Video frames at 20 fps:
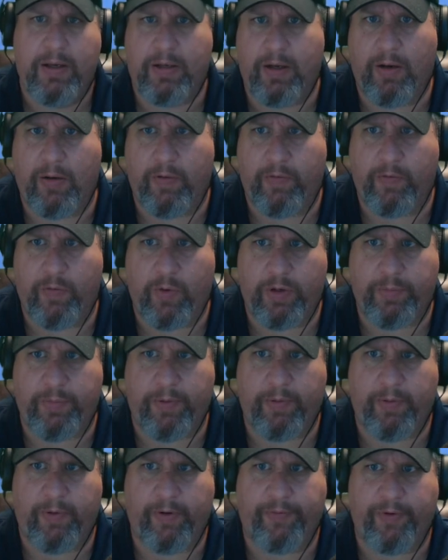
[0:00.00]
of course,
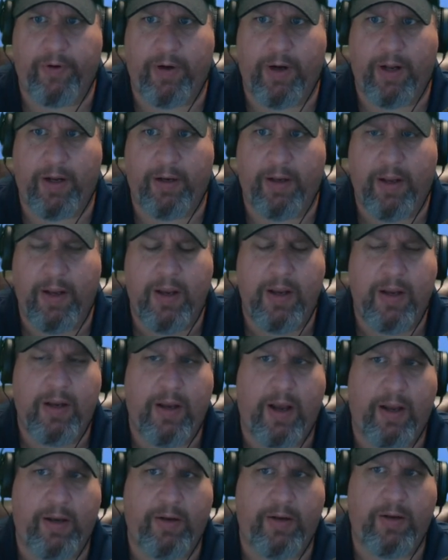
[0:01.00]
be referred
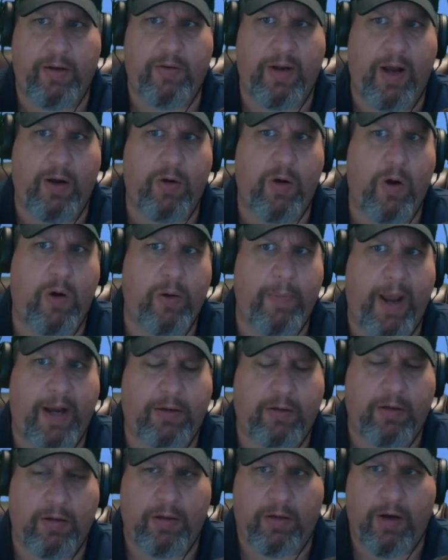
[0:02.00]
on to you. Now, going
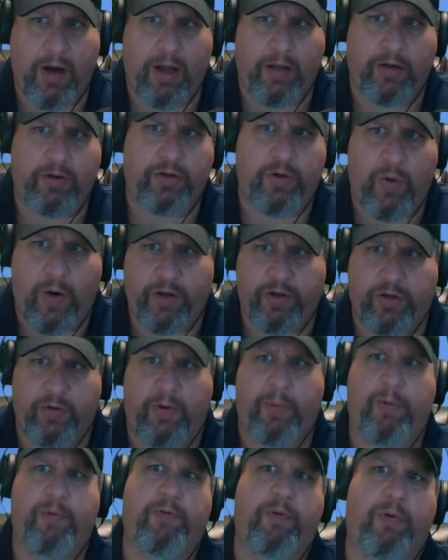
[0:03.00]
back to the caller's question
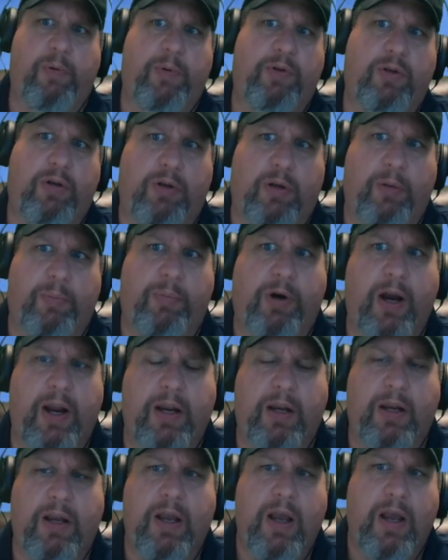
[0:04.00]
right before we took the
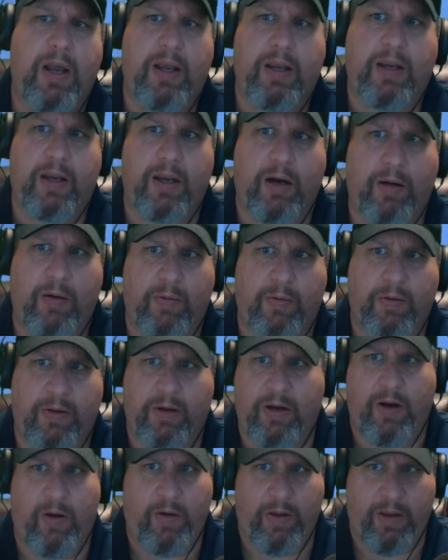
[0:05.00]
break,
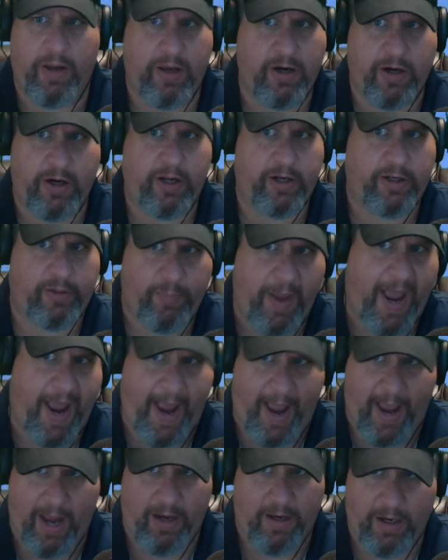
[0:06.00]
the internet's
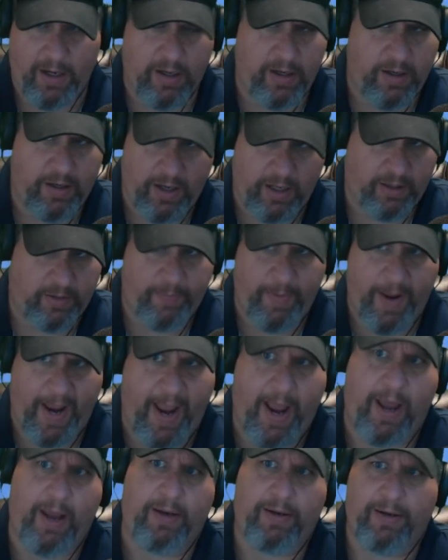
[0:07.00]
bad. The internet's
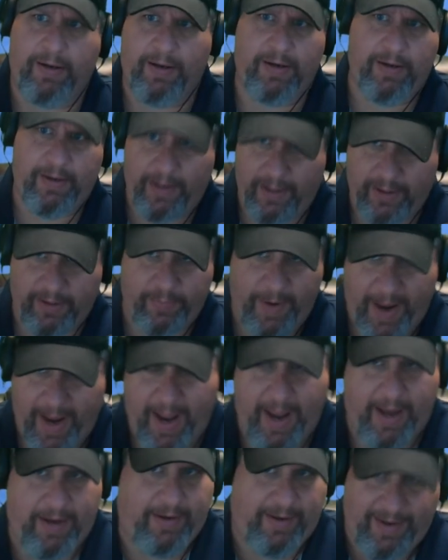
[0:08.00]
bad.
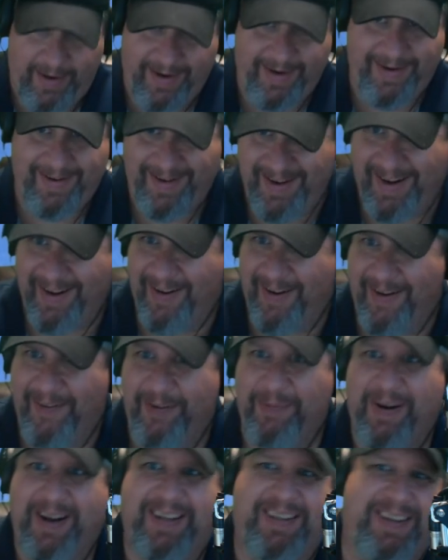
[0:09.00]

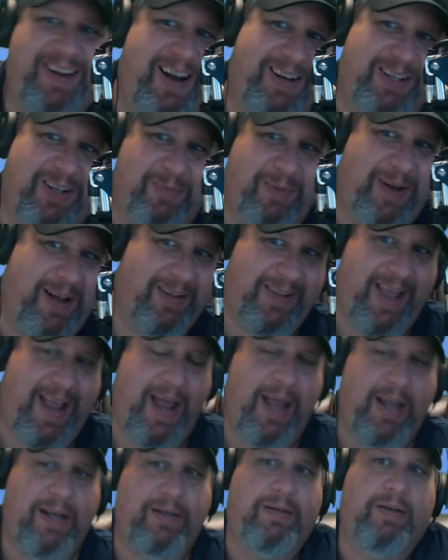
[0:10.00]
Everybody talks about that.